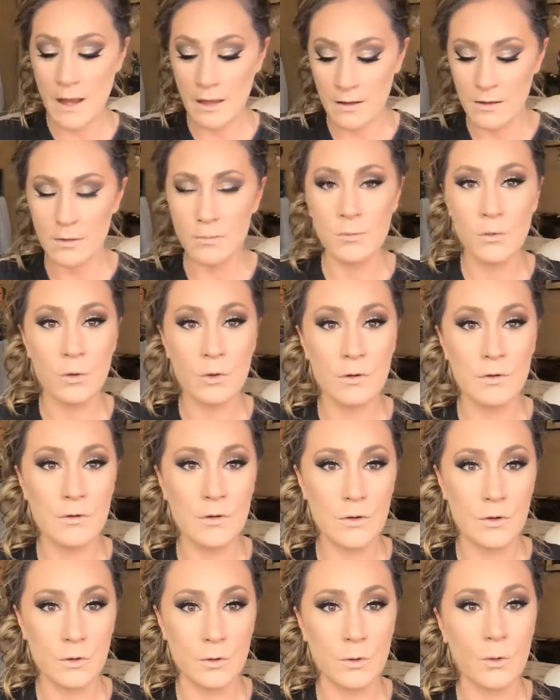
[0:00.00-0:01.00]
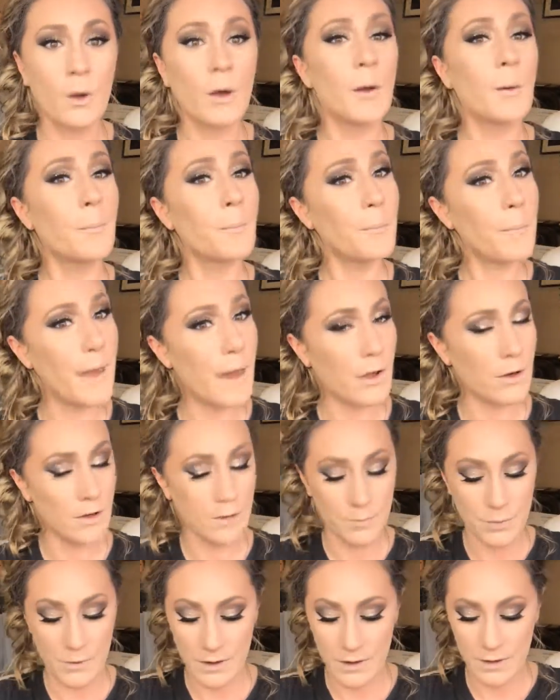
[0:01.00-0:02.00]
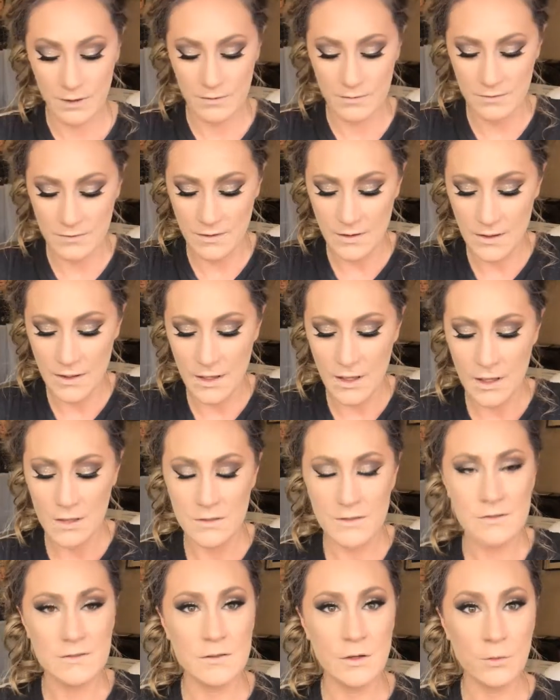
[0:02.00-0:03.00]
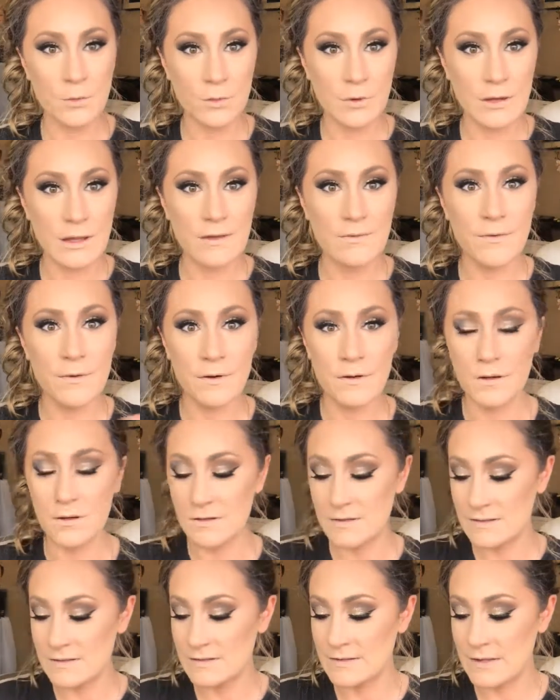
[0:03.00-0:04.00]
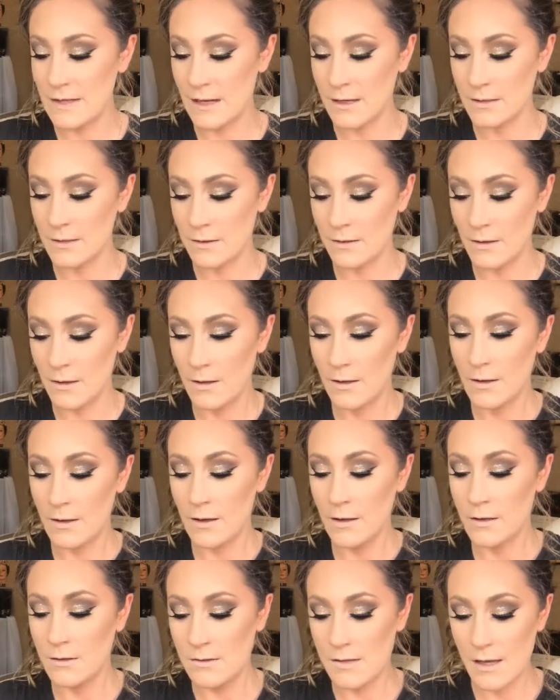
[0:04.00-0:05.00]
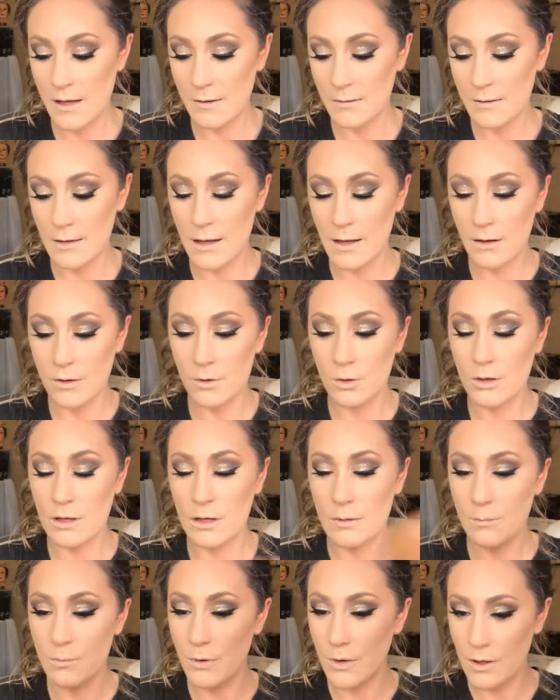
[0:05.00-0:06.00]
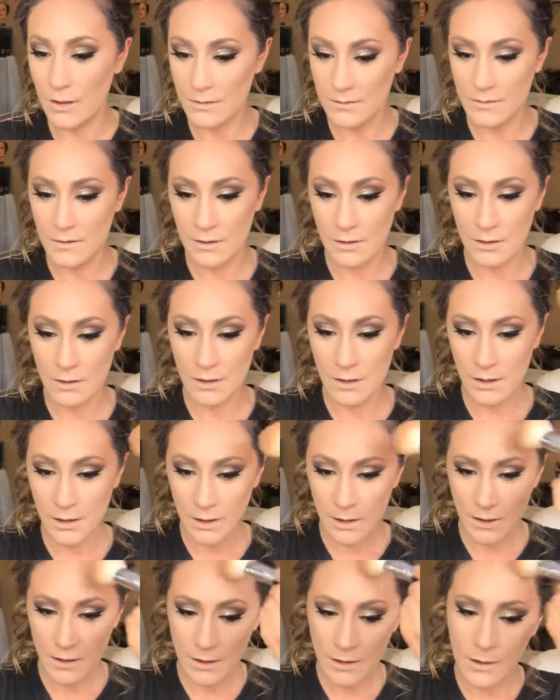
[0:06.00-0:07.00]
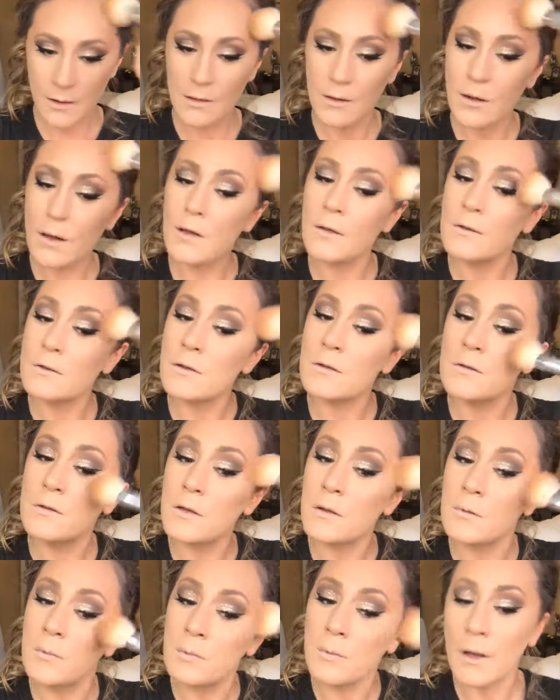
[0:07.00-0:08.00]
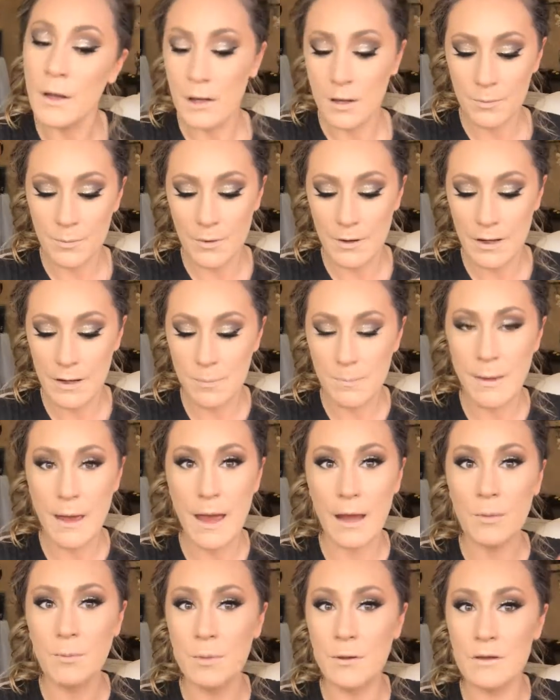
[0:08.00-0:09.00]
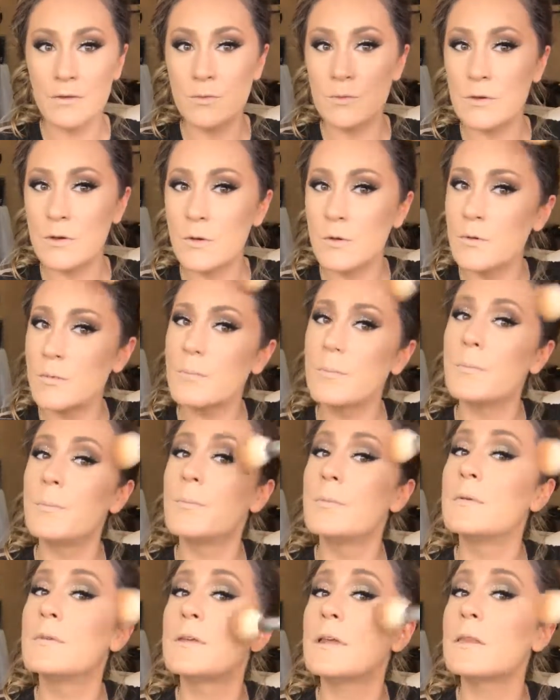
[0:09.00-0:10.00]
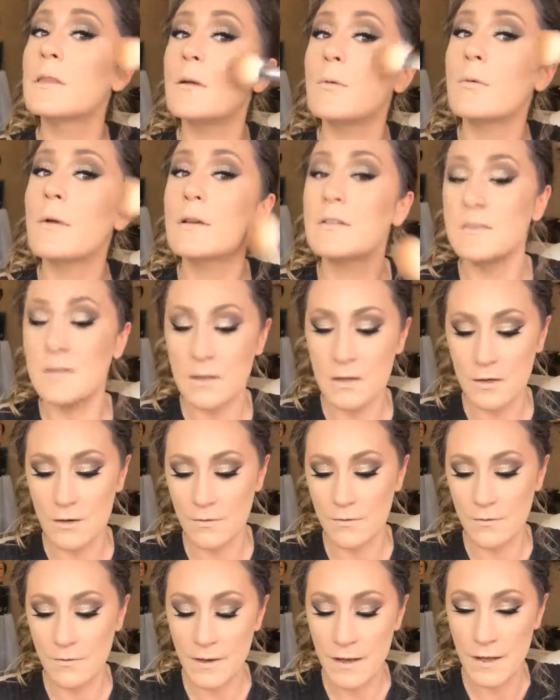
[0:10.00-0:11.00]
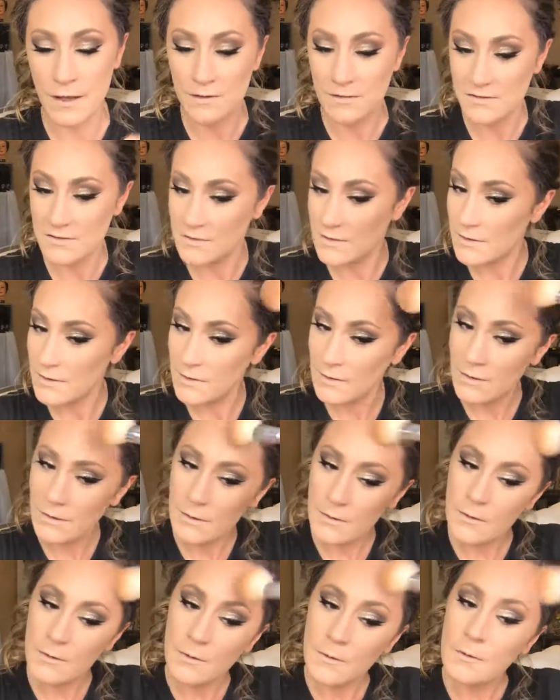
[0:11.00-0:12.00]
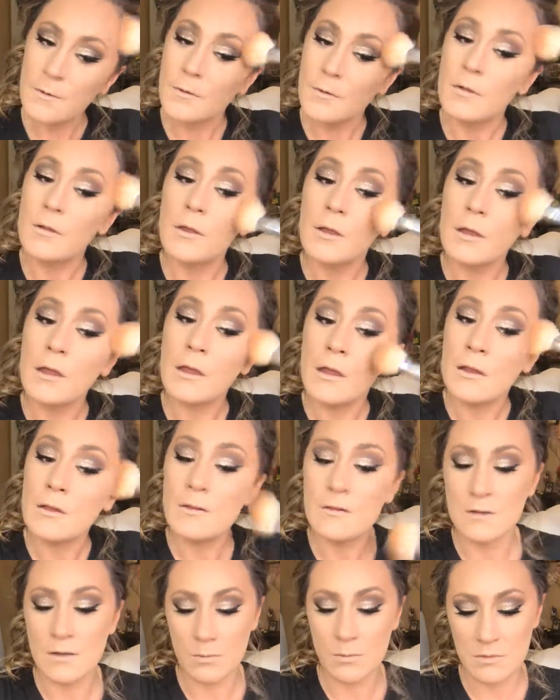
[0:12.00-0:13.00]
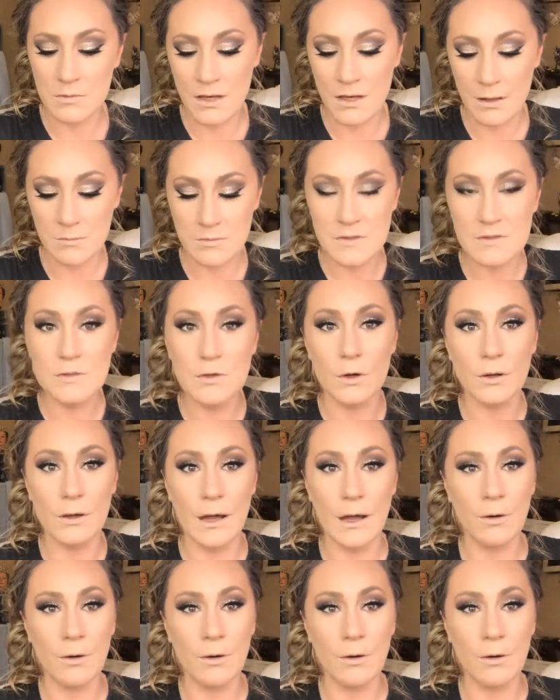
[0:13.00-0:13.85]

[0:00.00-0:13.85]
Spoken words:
palette, I'm going to powder bronze just to really further set down that cream bronzer, and also to kind of bring it back, because when you set the rest of your face, it can sometimes dull